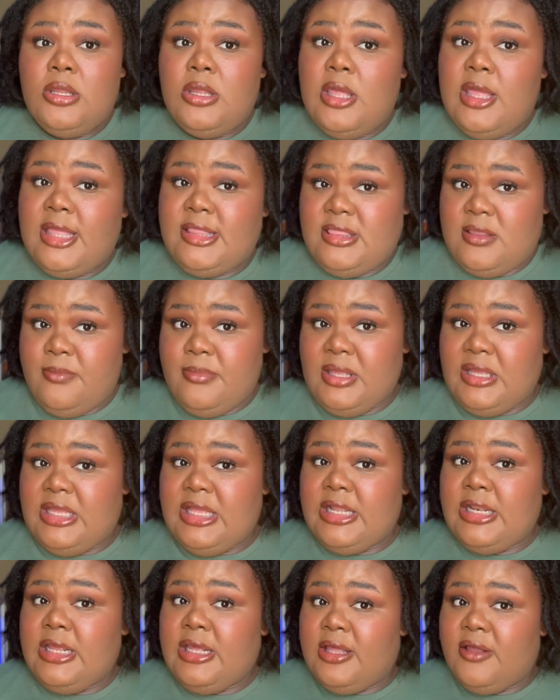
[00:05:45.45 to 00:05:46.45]
at the
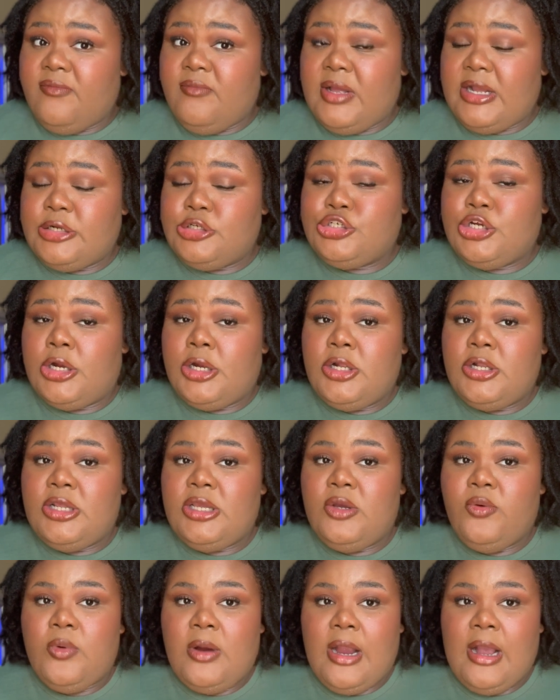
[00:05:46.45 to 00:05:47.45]
beginning of my
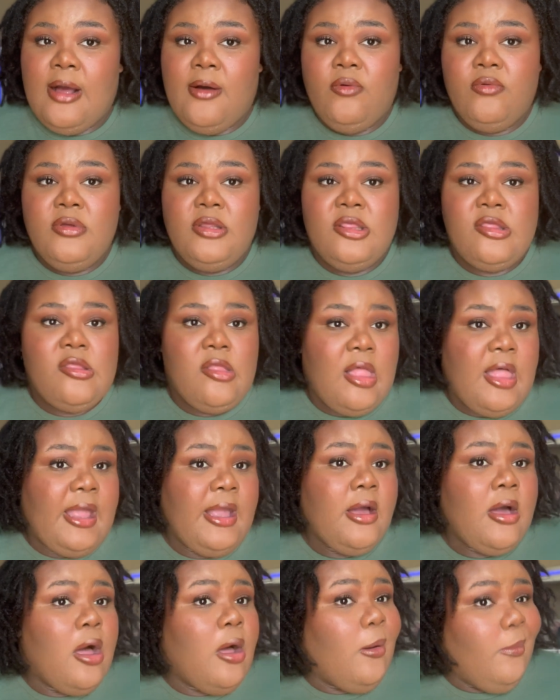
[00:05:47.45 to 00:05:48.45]
journey where I was
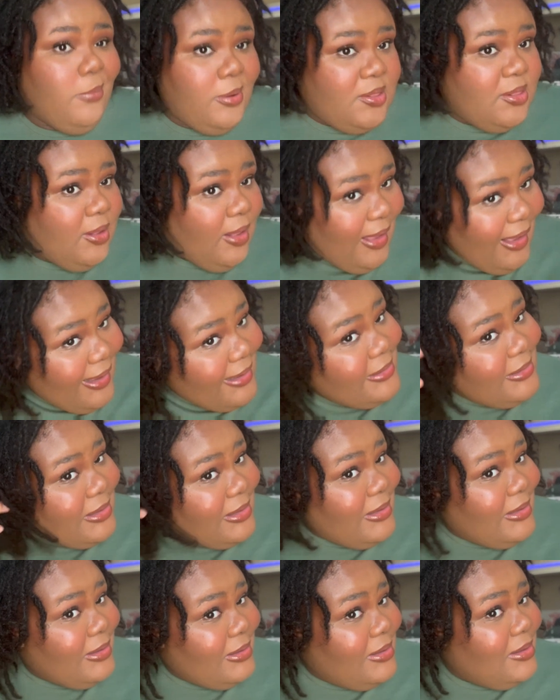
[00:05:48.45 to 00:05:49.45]
like
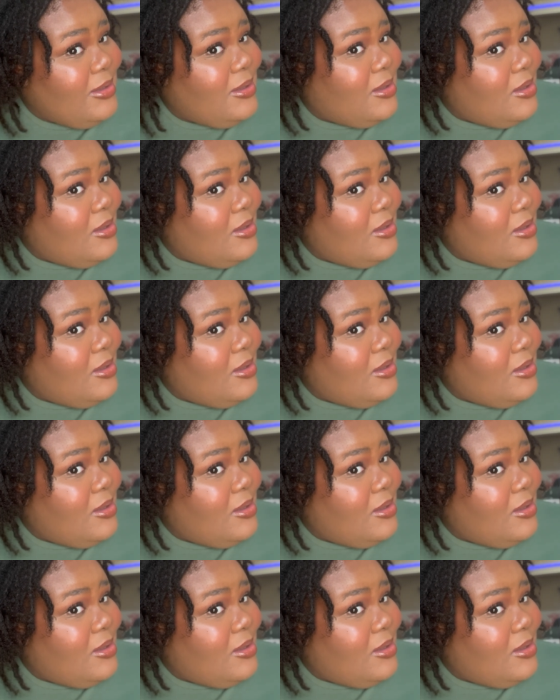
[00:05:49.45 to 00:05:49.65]
applying